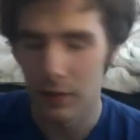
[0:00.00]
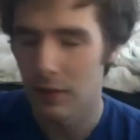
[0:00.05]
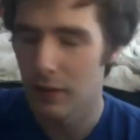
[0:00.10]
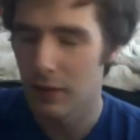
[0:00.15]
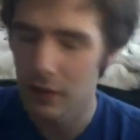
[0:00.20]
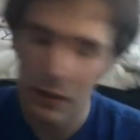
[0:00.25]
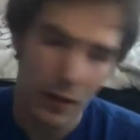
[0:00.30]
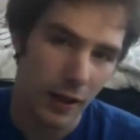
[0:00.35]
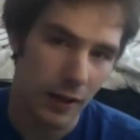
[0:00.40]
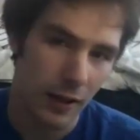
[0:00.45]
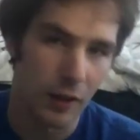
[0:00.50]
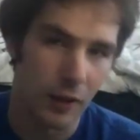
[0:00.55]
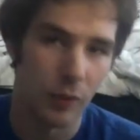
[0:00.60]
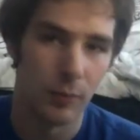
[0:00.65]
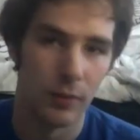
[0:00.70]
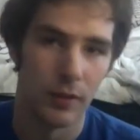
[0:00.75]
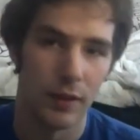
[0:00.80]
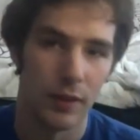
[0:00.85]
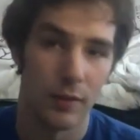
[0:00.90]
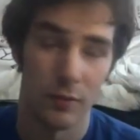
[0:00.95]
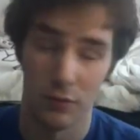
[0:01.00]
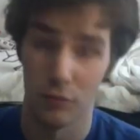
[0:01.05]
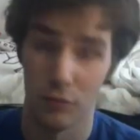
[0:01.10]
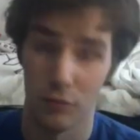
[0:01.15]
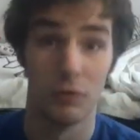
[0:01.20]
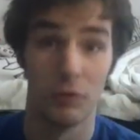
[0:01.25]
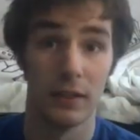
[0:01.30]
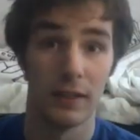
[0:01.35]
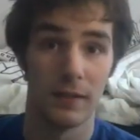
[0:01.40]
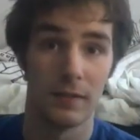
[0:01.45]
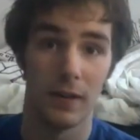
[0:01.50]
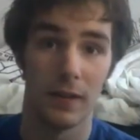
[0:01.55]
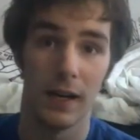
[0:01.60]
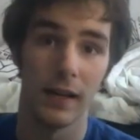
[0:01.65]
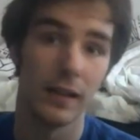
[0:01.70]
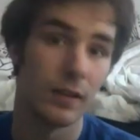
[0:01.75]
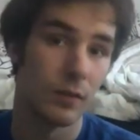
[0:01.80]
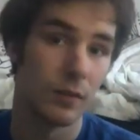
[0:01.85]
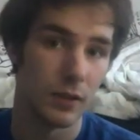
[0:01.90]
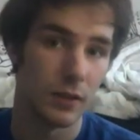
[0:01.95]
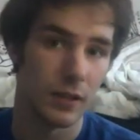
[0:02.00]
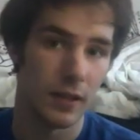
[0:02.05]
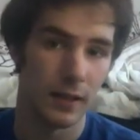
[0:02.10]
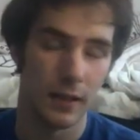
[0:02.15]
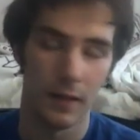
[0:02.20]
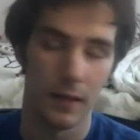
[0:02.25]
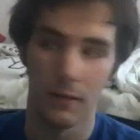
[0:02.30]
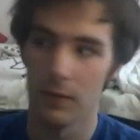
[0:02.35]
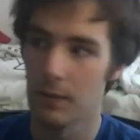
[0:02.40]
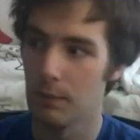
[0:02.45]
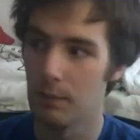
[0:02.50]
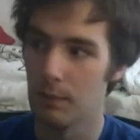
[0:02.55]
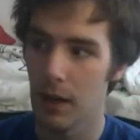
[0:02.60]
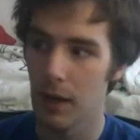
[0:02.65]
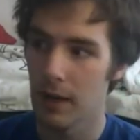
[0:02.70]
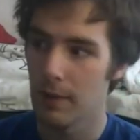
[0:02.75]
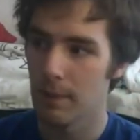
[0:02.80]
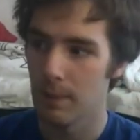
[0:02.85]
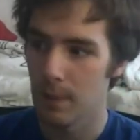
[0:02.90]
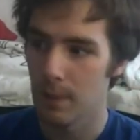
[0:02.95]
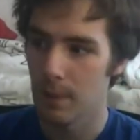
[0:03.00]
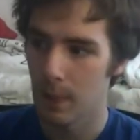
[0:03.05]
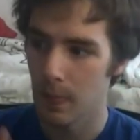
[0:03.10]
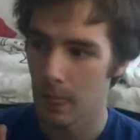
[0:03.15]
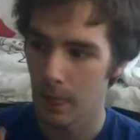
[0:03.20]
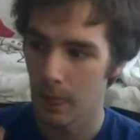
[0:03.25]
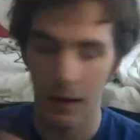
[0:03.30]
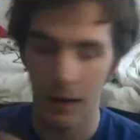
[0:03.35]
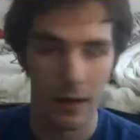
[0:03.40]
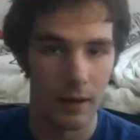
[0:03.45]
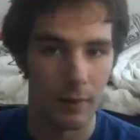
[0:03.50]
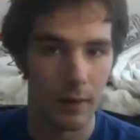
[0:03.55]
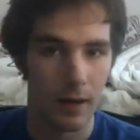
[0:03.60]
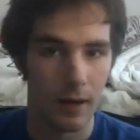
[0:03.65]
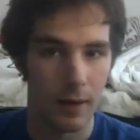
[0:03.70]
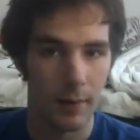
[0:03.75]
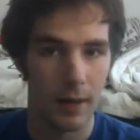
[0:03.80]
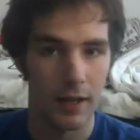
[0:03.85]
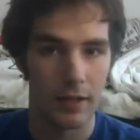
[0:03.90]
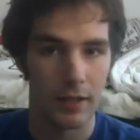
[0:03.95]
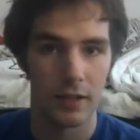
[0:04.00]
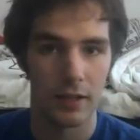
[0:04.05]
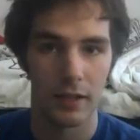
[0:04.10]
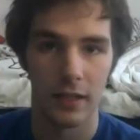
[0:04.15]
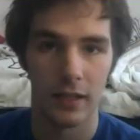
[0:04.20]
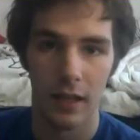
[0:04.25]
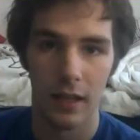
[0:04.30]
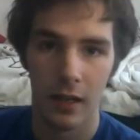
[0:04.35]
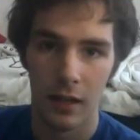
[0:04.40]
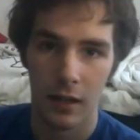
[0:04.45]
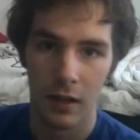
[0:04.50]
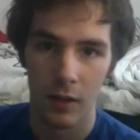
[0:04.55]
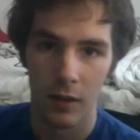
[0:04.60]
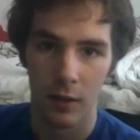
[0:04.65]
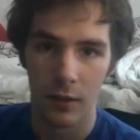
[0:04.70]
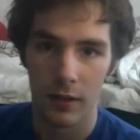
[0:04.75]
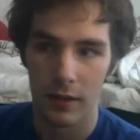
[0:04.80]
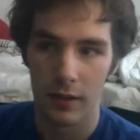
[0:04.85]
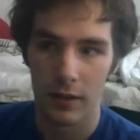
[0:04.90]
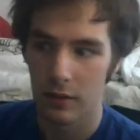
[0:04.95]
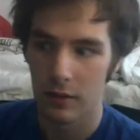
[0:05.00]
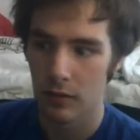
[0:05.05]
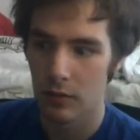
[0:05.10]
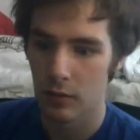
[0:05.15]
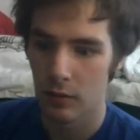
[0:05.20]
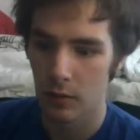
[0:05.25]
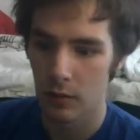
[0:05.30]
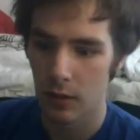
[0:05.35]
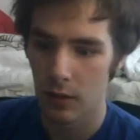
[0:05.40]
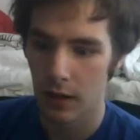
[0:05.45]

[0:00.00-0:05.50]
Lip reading: young adult book. It was really violent, which I loved. But I'm actually going to